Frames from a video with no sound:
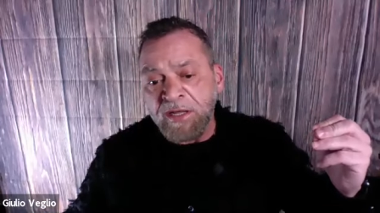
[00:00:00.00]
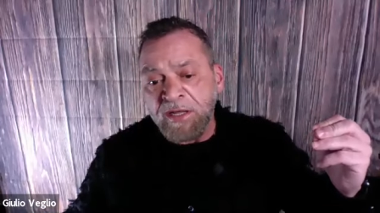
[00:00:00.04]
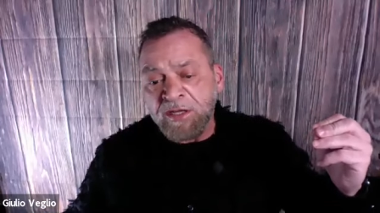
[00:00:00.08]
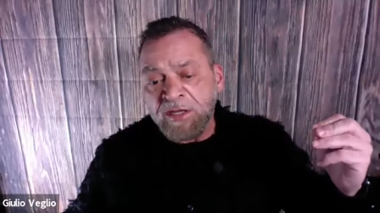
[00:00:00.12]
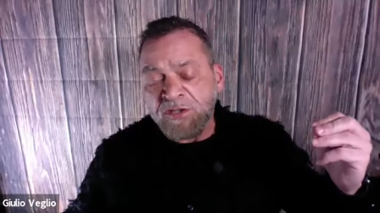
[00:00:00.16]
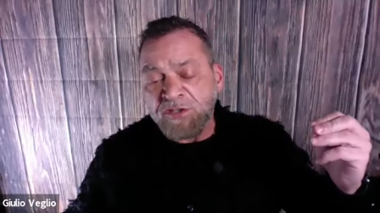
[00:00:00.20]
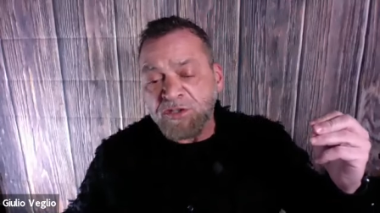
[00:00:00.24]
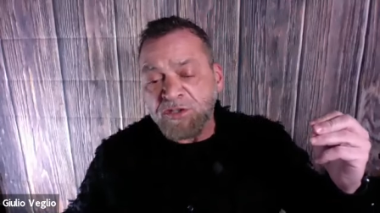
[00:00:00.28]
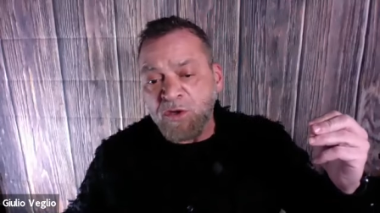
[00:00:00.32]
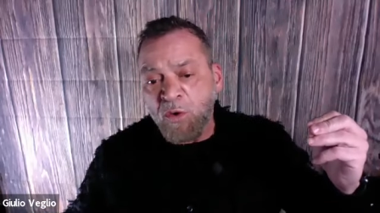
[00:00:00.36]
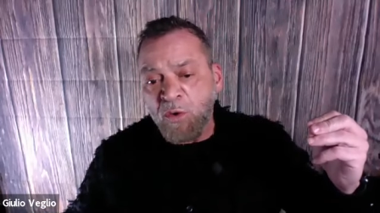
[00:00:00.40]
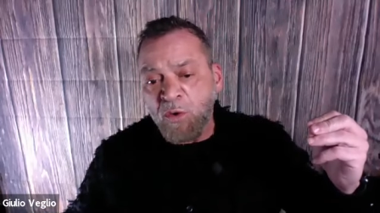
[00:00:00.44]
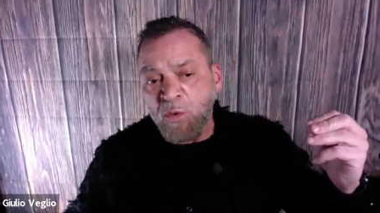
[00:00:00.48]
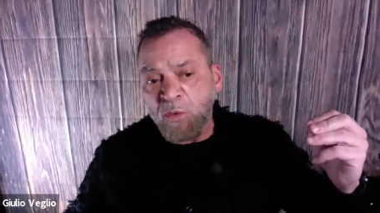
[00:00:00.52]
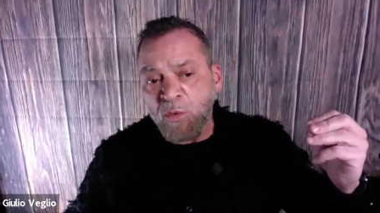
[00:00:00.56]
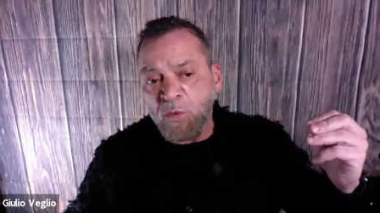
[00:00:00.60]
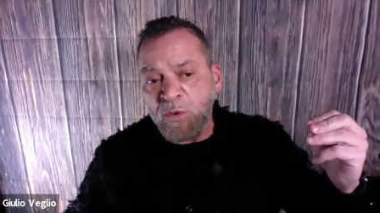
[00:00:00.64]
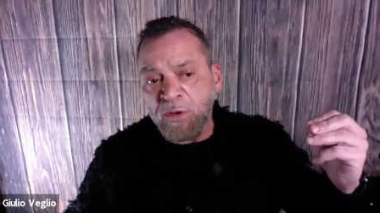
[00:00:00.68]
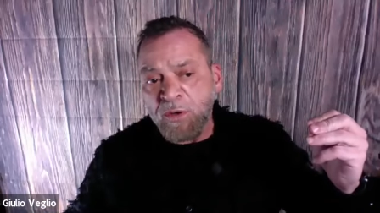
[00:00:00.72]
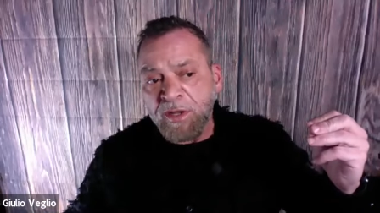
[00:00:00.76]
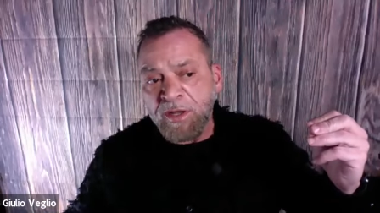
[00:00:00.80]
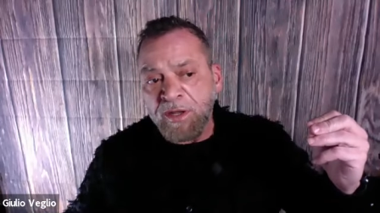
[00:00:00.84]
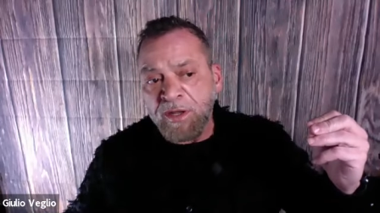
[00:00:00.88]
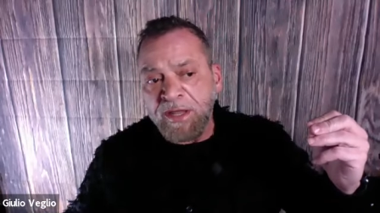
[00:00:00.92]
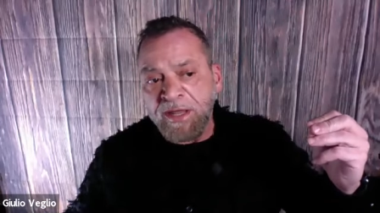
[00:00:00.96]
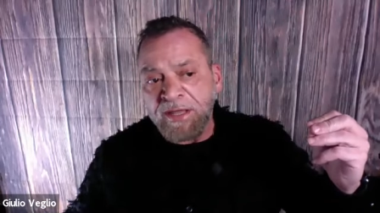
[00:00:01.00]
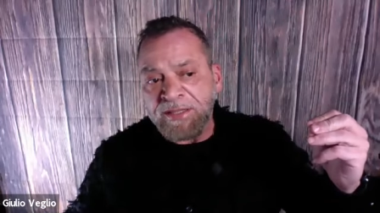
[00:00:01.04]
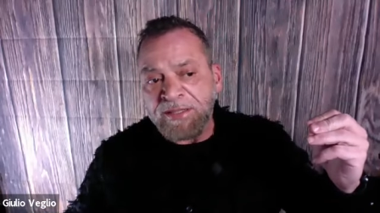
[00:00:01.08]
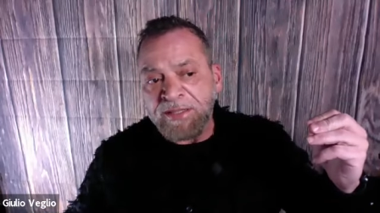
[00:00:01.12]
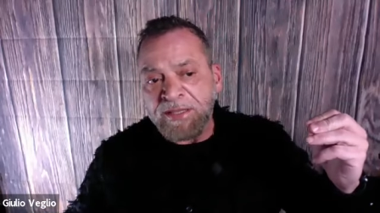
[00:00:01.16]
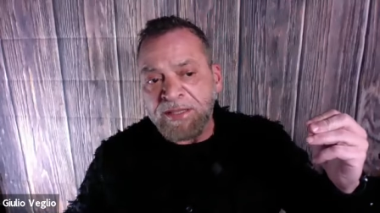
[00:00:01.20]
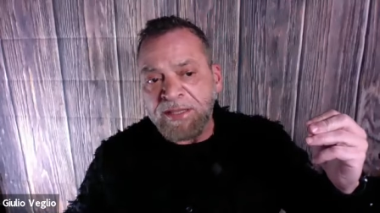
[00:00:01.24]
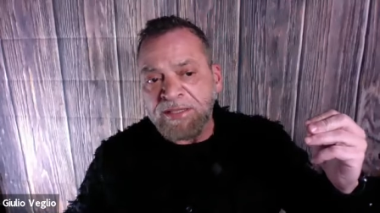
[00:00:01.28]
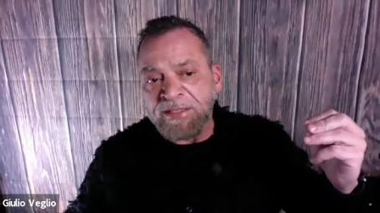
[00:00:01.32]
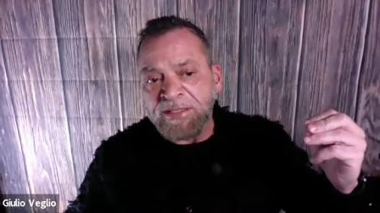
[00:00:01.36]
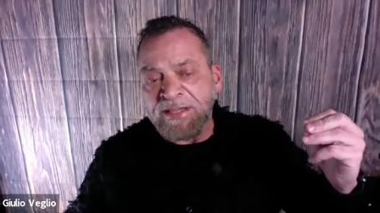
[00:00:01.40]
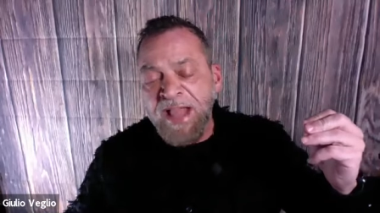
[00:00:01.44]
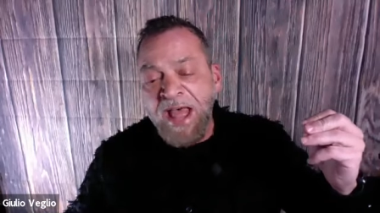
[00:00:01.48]
so it's
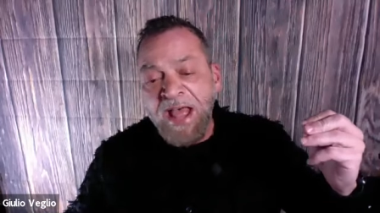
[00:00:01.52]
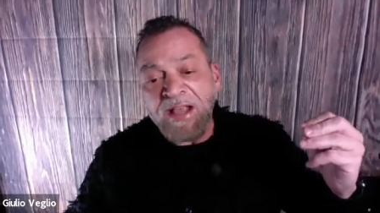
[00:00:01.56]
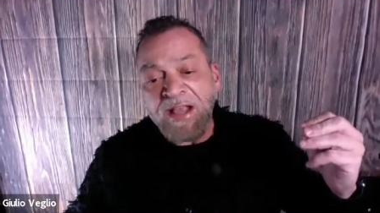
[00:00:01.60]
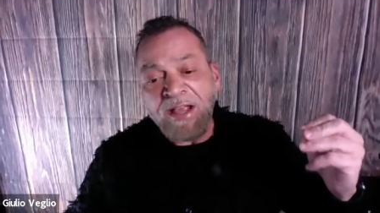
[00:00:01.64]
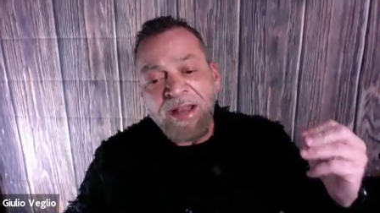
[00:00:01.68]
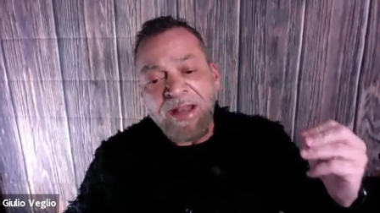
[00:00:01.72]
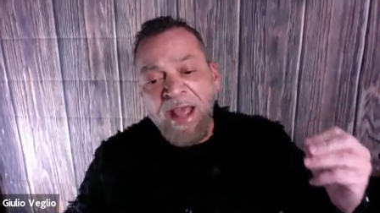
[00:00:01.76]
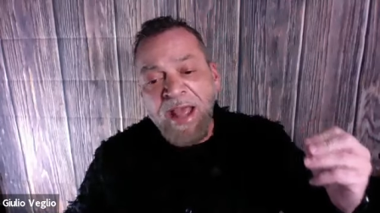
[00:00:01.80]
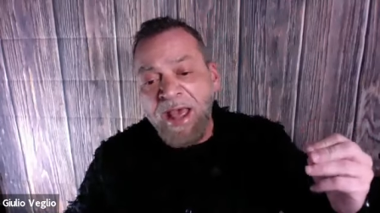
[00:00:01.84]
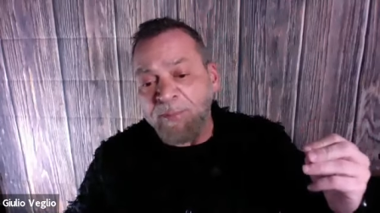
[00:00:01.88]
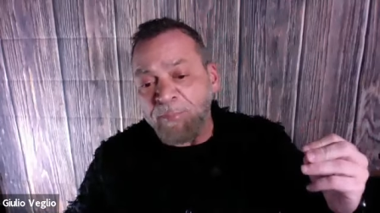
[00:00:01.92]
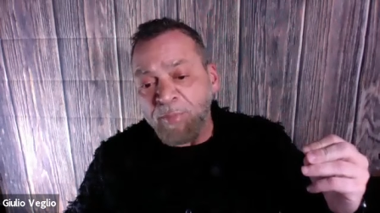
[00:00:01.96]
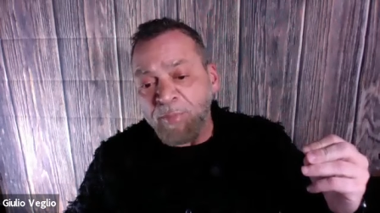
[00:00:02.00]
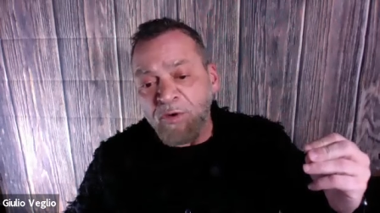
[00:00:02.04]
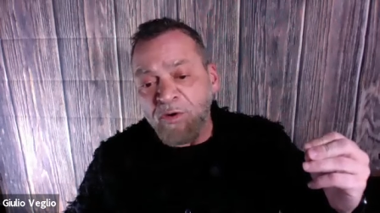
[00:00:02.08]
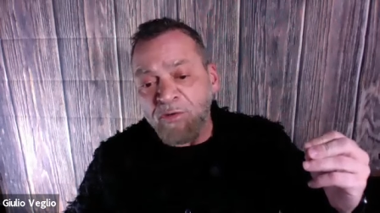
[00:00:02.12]
not going to happen